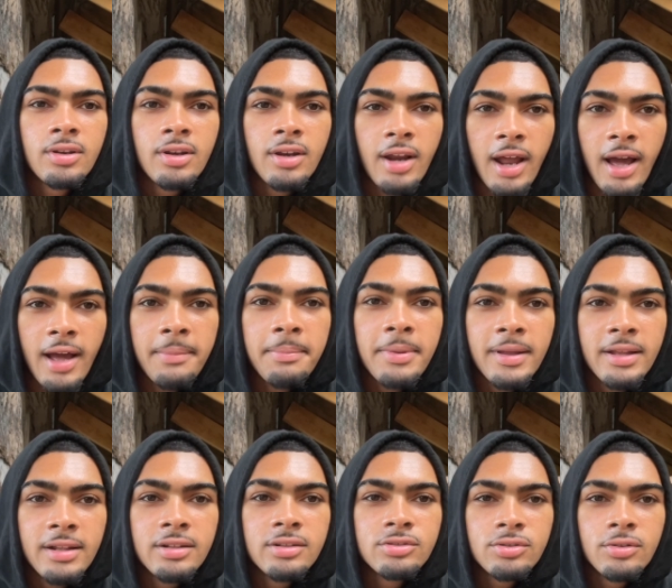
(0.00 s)
not
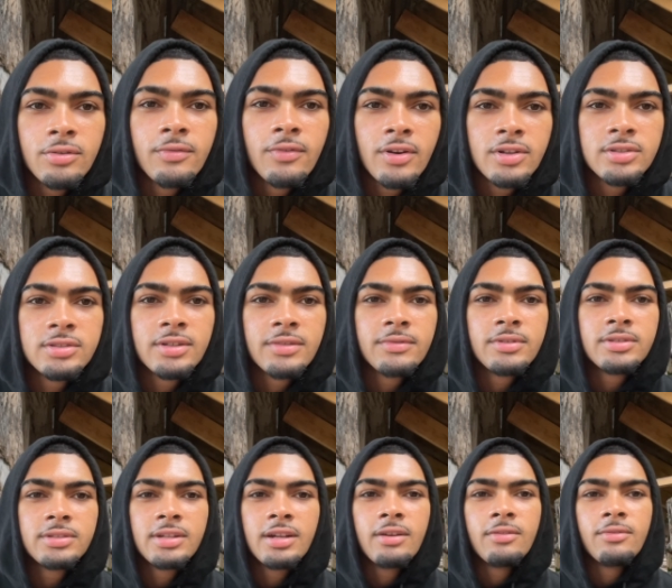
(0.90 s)
being the true version of
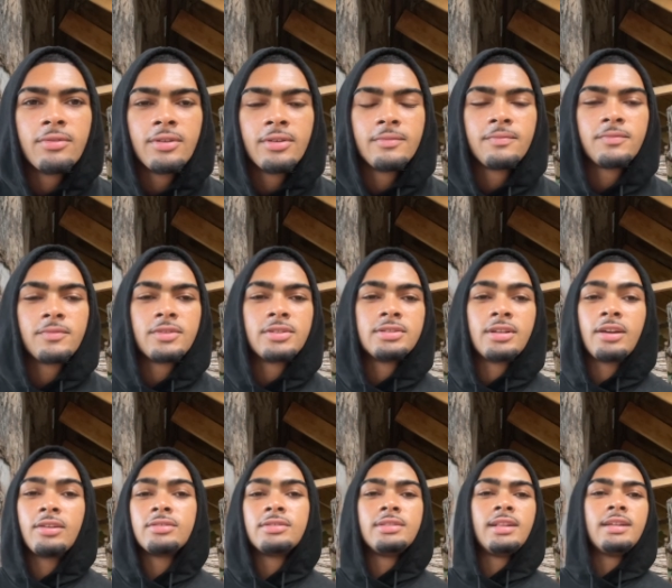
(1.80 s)
yourself. Because I
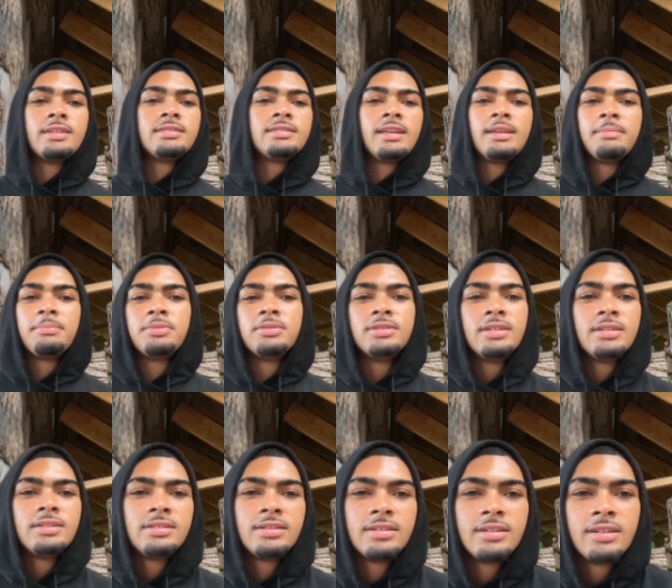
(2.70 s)
was in that same
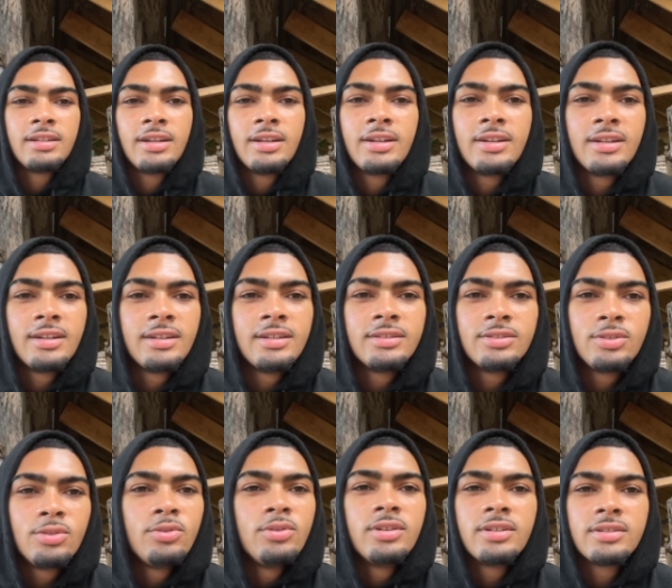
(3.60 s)
position
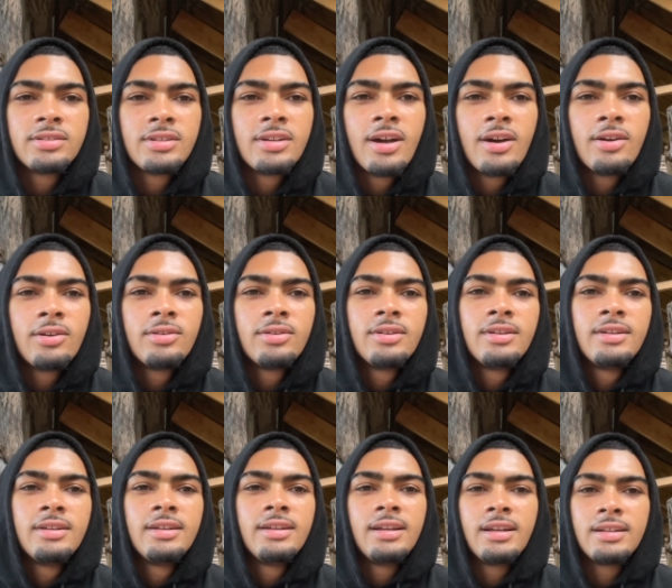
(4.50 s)
two years ago,
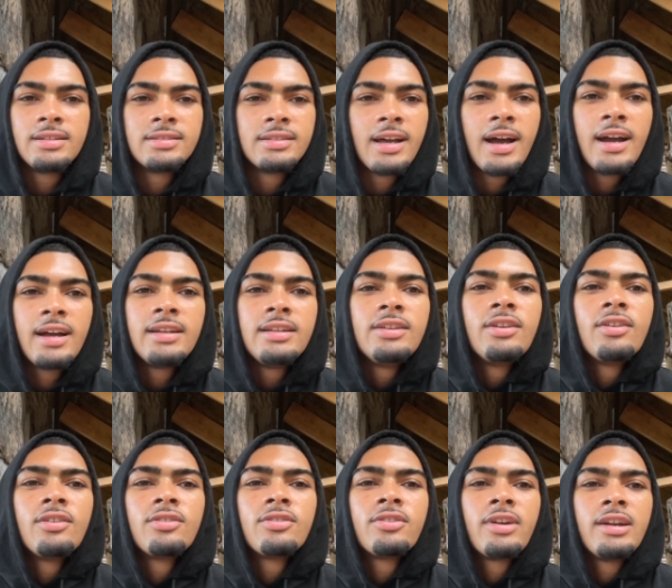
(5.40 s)
anxiety
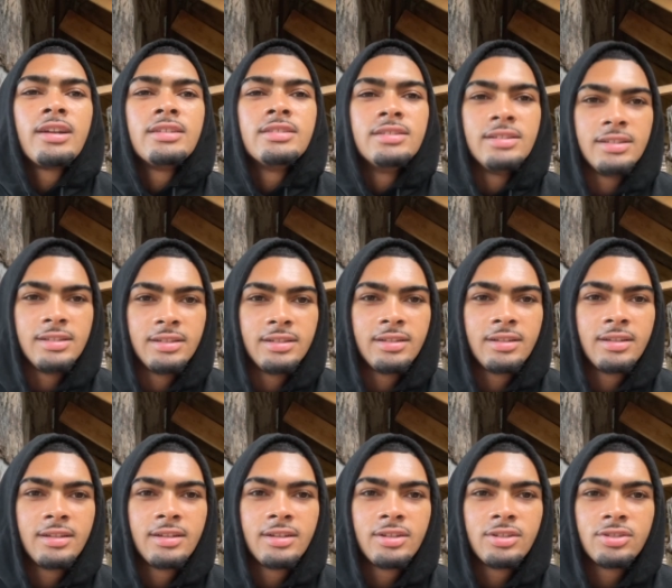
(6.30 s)
going crazy,
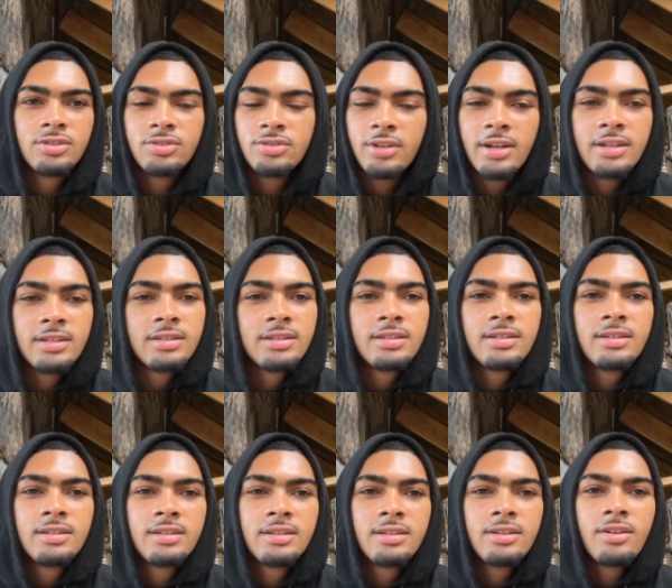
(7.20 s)
stress
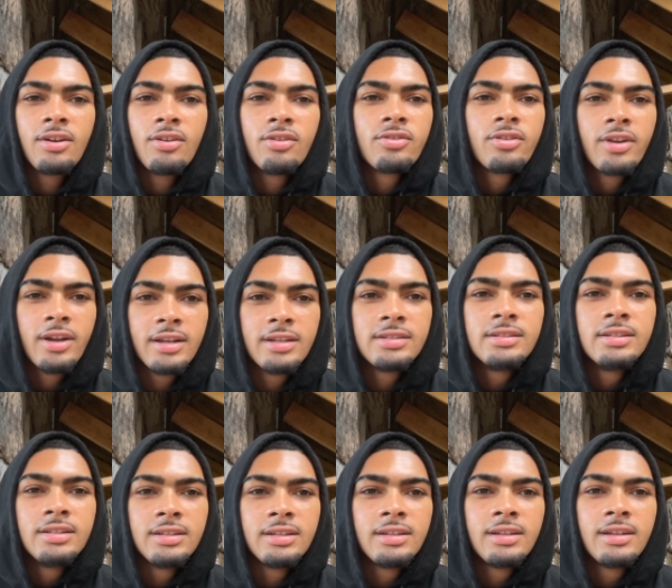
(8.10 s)
going
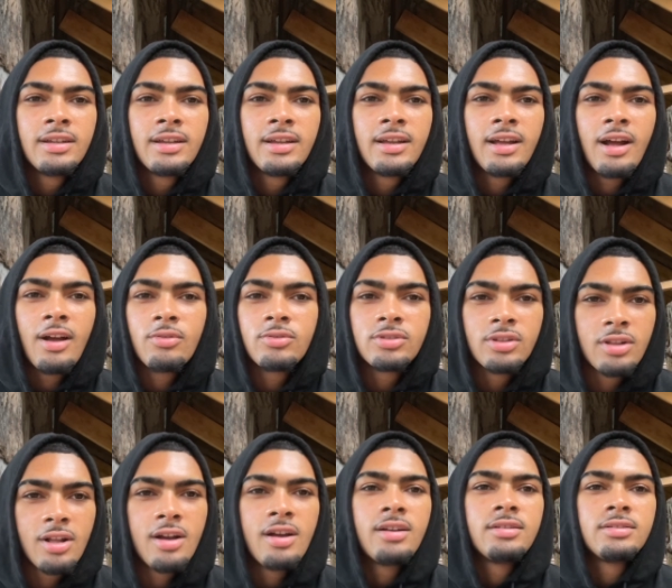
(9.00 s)
crazy. I was
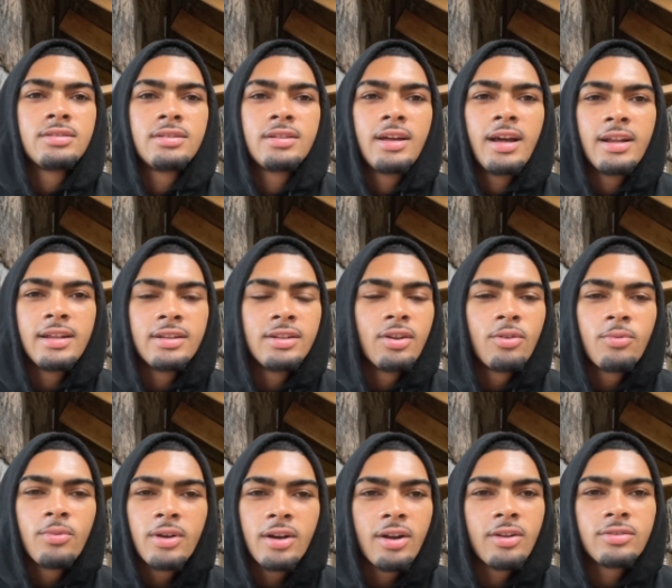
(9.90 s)
lost. I didn't know
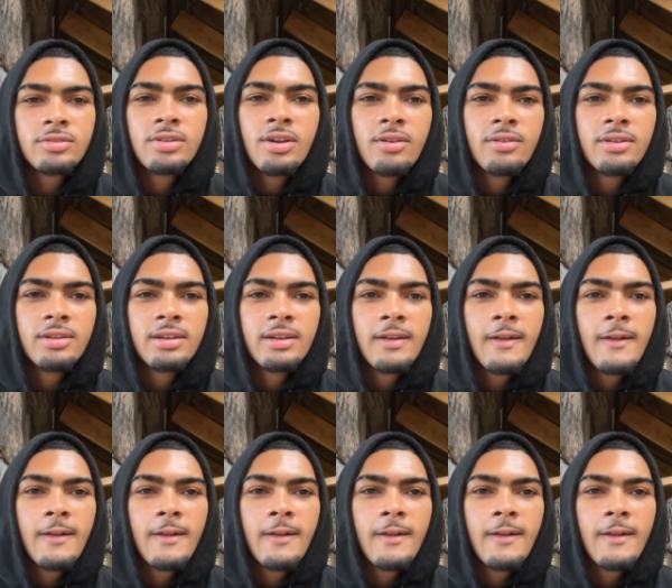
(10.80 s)
where I was going.